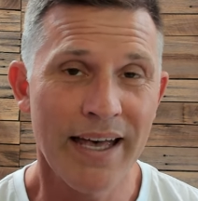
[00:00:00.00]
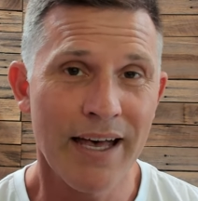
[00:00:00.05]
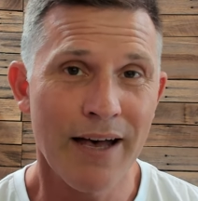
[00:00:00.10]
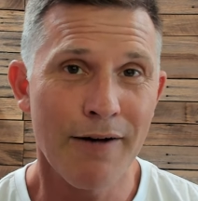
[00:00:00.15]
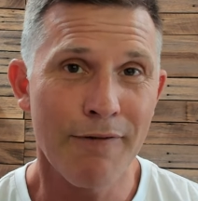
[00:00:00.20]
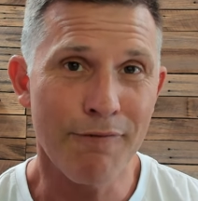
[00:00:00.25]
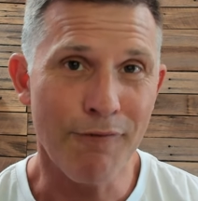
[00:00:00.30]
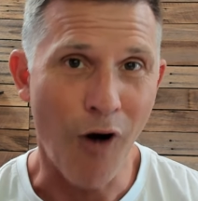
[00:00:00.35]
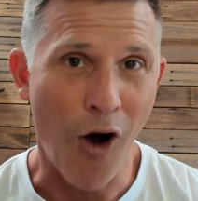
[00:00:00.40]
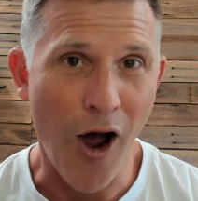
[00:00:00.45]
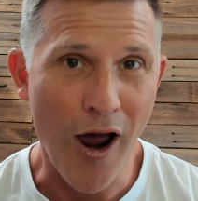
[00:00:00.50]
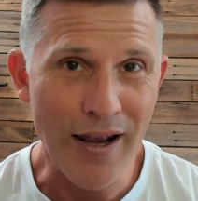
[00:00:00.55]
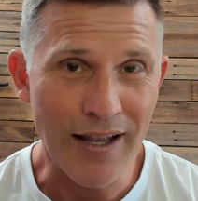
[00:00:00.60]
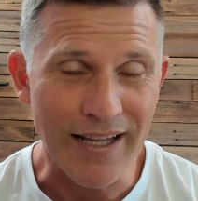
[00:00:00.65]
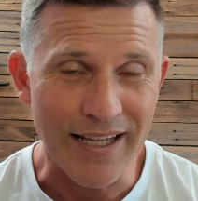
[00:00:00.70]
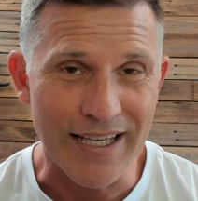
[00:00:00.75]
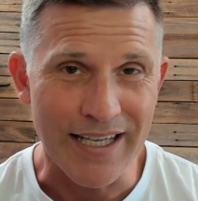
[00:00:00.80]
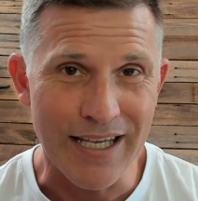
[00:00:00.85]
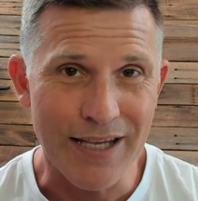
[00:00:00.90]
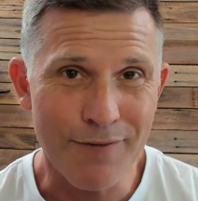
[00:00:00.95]

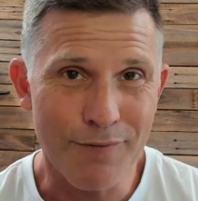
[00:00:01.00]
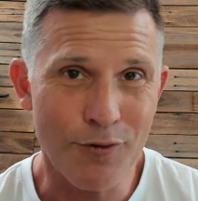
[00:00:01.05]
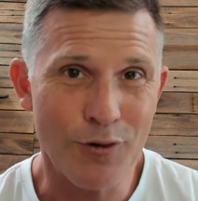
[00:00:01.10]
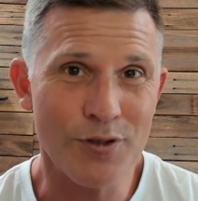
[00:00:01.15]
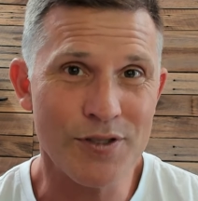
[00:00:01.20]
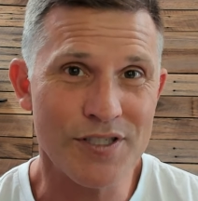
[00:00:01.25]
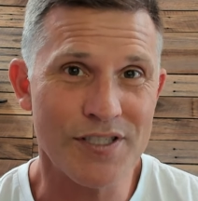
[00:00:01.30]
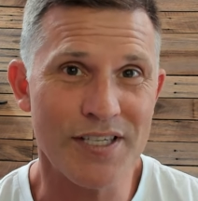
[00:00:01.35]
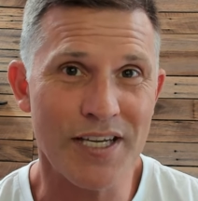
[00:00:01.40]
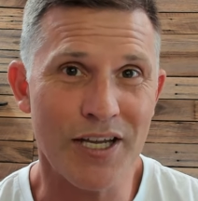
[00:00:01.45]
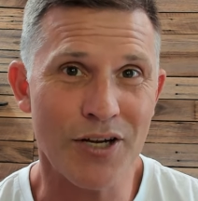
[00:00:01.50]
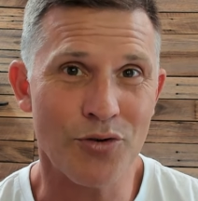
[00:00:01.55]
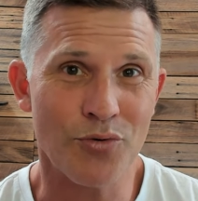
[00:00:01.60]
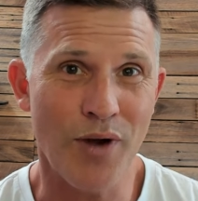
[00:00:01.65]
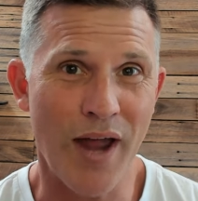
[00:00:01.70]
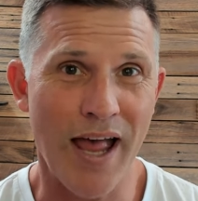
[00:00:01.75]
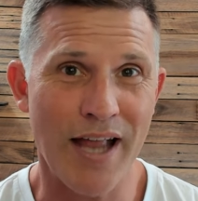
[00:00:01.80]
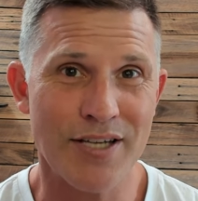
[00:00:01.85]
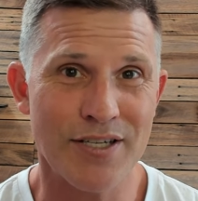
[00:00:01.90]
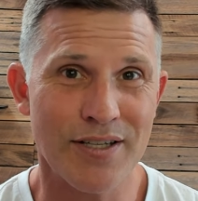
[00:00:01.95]
Finally, if you stick
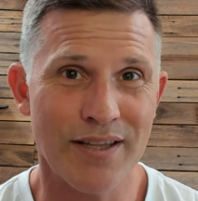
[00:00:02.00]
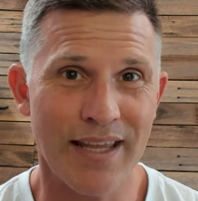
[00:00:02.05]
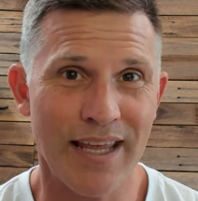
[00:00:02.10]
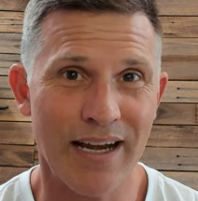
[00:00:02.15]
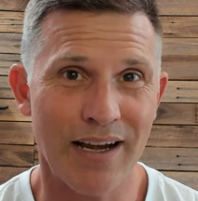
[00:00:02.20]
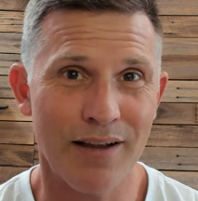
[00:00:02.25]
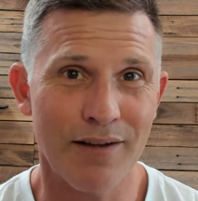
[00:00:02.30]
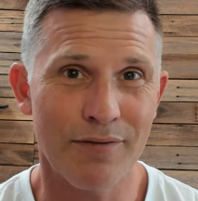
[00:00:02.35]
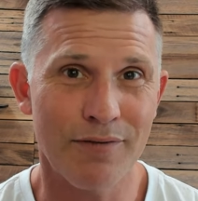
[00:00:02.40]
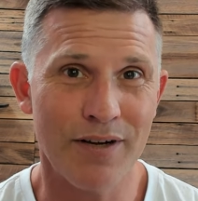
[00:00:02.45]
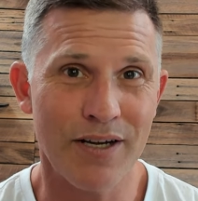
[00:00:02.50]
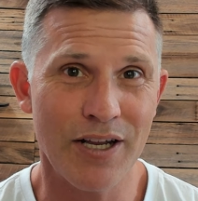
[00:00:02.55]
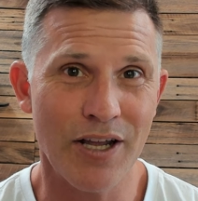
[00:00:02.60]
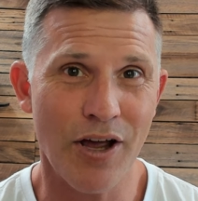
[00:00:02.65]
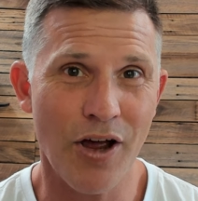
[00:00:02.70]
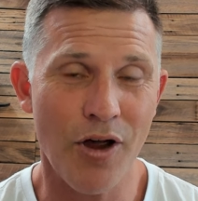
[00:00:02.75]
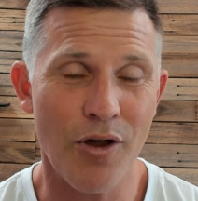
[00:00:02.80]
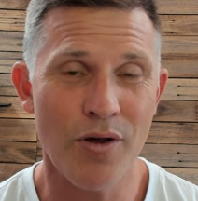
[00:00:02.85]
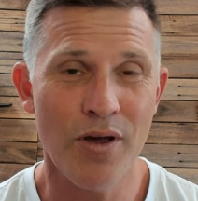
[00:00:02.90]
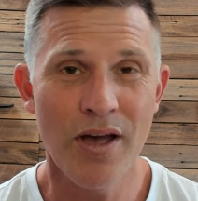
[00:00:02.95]
around to the end of the
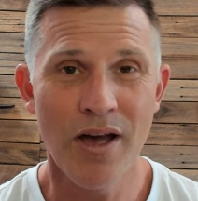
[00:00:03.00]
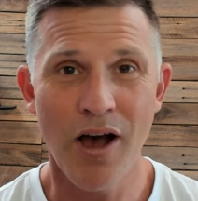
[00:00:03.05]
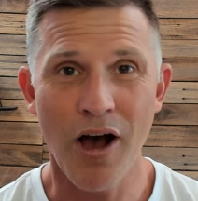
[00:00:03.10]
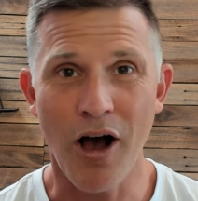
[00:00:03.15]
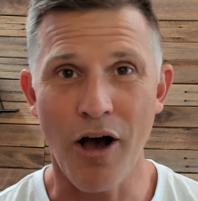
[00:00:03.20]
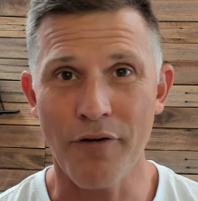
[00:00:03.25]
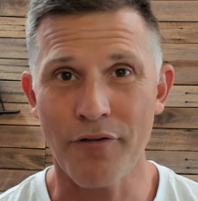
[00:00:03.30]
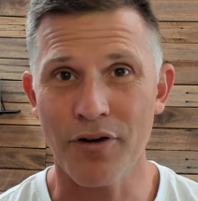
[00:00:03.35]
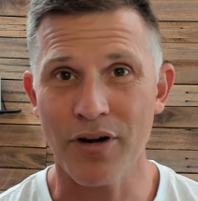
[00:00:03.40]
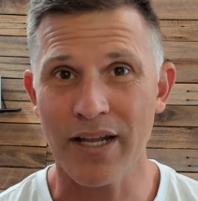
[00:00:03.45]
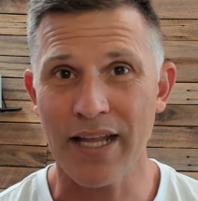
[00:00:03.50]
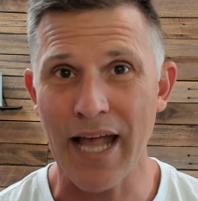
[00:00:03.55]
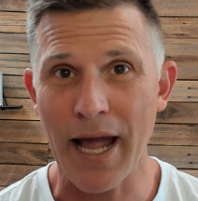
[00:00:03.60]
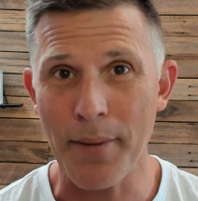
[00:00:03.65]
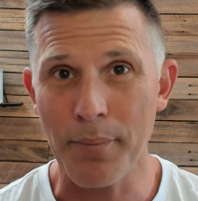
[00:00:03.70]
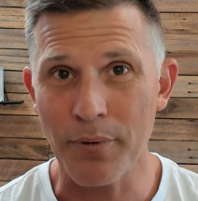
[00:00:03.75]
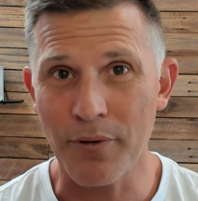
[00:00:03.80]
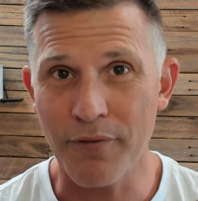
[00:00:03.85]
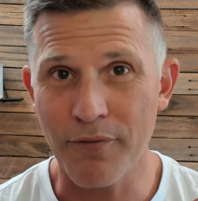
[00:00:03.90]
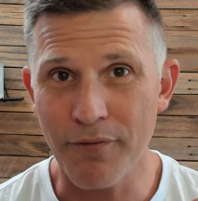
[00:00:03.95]
video, I've got a
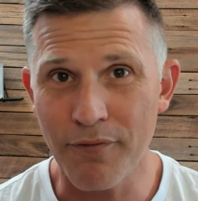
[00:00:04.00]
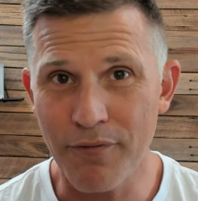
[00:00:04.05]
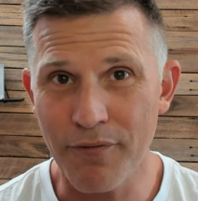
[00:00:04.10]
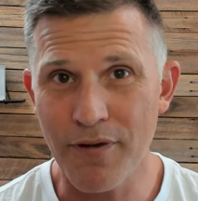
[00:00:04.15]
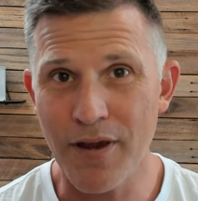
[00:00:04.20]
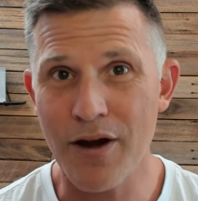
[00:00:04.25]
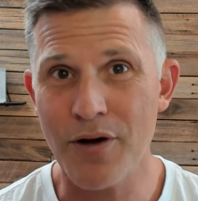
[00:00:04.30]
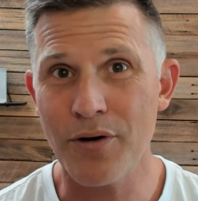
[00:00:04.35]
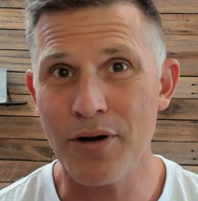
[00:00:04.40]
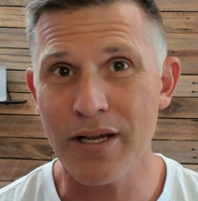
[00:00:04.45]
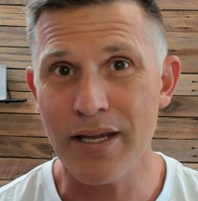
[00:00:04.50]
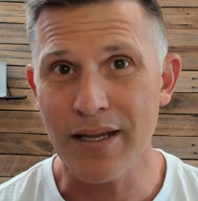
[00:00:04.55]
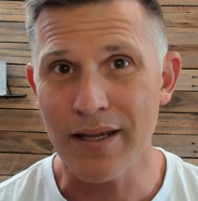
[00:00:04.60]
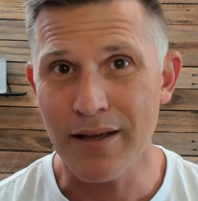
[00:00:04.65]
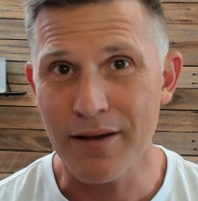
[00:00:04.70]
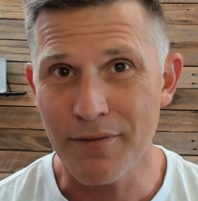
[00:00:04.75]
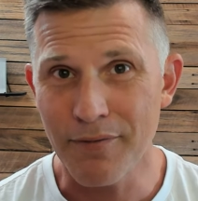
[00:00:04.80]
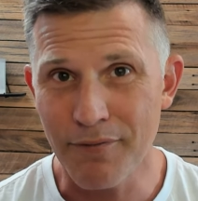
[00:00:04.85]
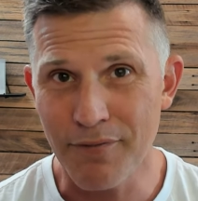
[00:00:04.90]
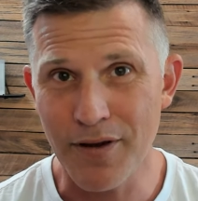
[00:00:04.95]
couple of very,
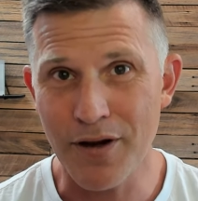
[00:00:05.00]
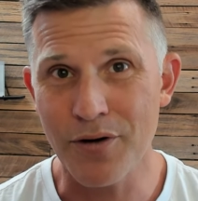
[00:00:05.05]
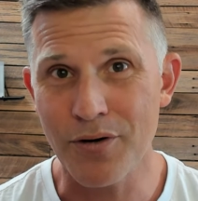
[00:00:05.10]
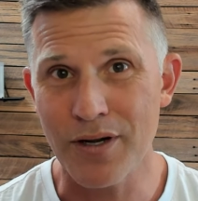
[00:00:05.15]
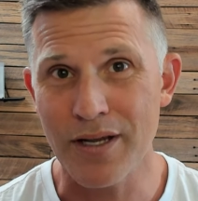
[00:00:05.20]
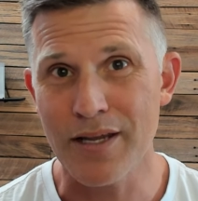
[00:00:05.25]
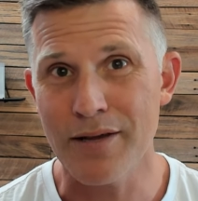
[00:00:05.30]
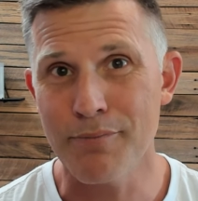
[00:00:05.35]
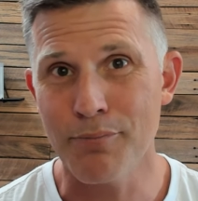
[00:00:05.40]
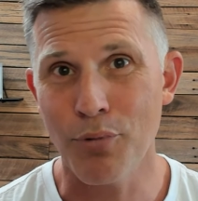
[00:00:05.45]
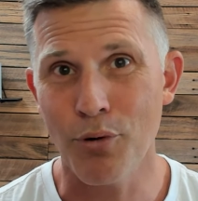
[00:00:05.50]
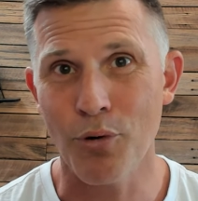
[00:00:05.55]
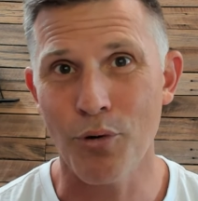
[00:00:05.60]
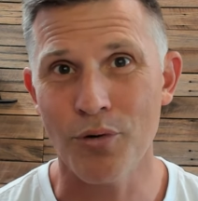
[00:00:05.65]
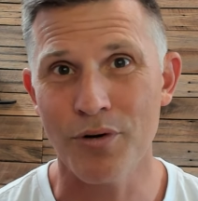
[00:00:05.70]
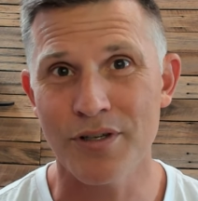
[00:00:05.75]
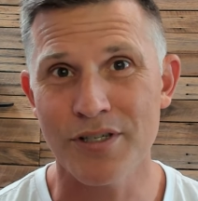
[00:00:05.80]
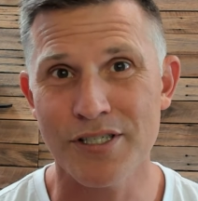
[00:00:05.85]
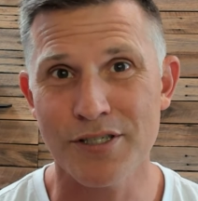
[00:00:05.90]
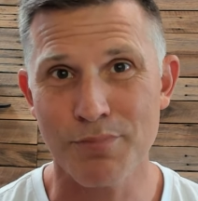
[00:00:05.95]
very
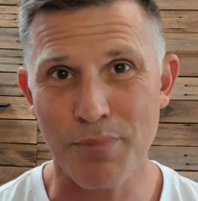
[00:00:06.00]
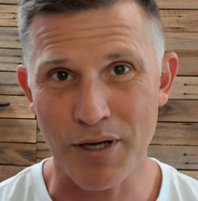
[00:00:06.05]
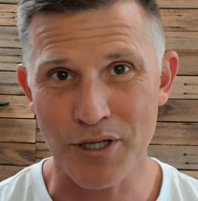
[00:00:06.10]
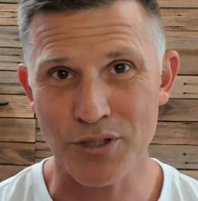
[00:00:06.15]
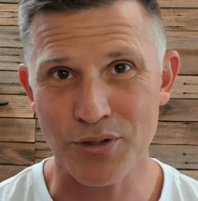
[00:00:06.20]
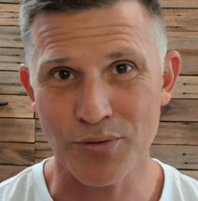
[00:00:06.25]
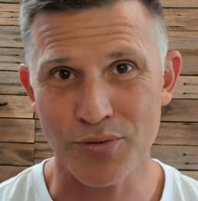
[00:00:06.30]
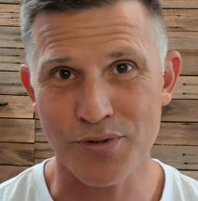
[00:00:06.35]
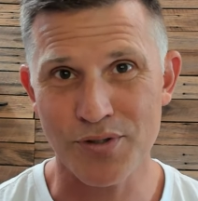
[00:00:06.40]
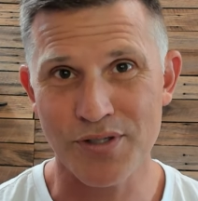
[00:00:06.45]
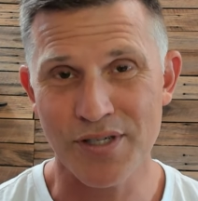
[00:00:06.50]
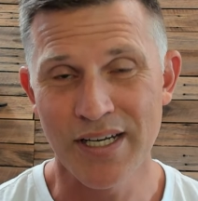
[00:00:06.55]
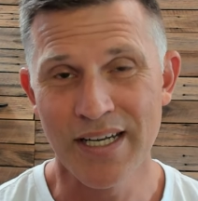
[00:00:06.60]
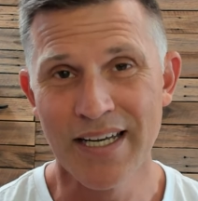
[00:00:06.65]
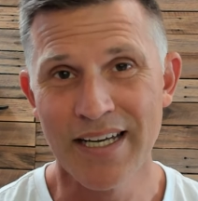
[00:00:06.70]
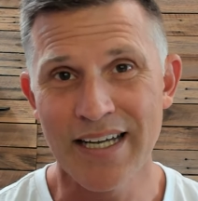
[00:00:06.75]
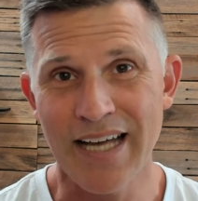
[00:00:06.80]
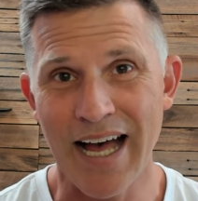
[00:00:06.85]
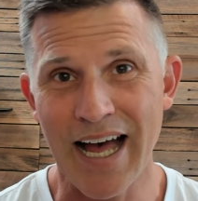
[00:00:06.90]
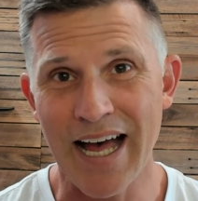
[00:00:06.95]
important specials
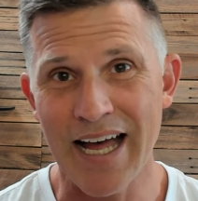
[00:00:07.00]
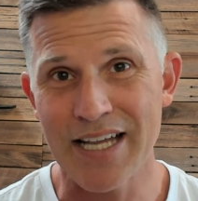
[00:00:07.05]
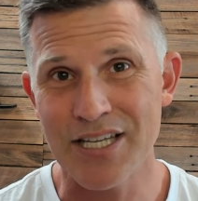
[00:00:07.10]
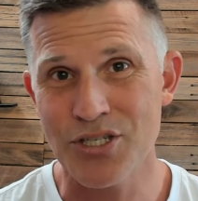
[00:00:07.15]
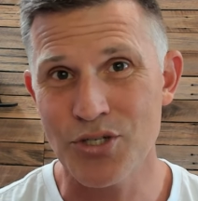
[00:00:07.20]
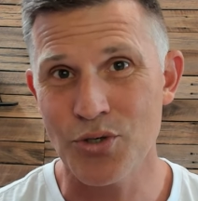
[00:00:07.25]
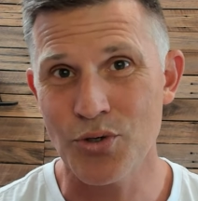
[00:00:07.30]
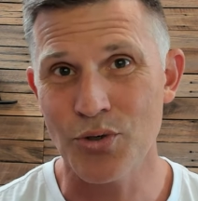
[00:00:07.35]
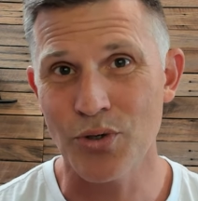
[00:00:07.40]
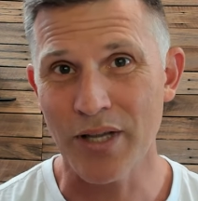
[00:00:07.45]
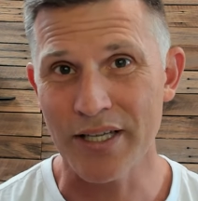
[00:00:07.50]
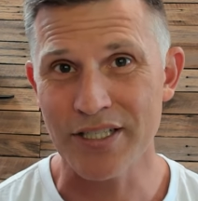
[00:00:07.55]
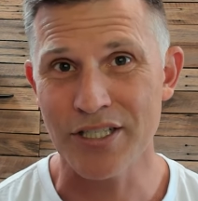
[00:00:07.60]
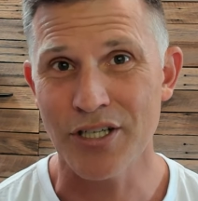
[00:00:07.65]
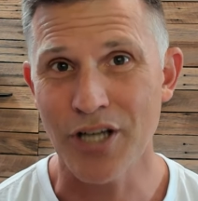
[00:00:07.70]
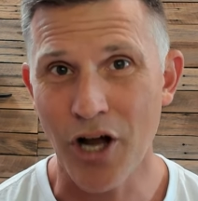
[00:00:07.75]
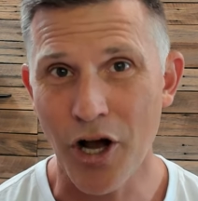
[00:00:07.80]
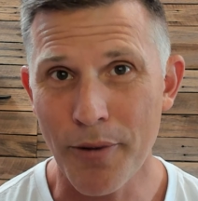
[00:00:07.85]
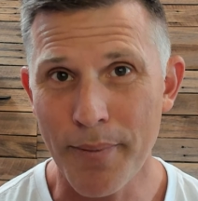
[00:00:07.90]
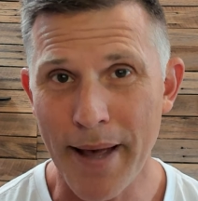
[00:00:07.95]
to let you
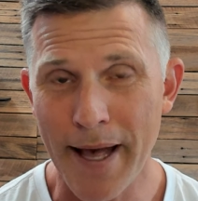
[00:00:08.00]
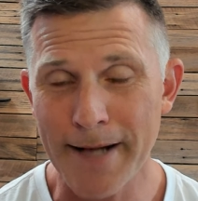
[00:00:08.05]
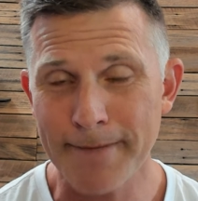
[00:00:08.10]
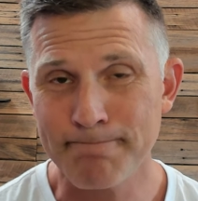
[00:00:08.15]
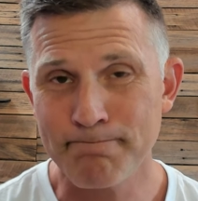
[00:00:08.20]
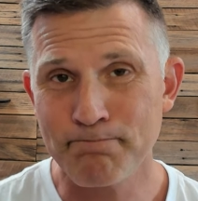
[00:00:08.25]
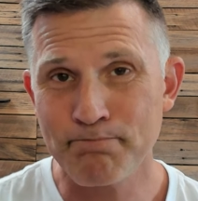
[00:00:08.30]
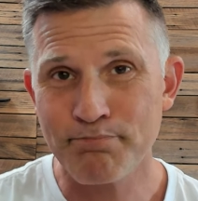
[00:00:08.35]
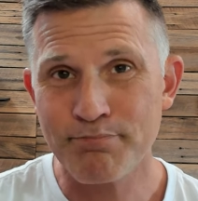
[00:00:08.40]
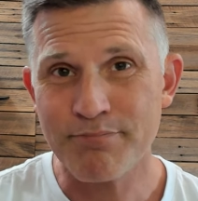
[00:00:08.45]
know about.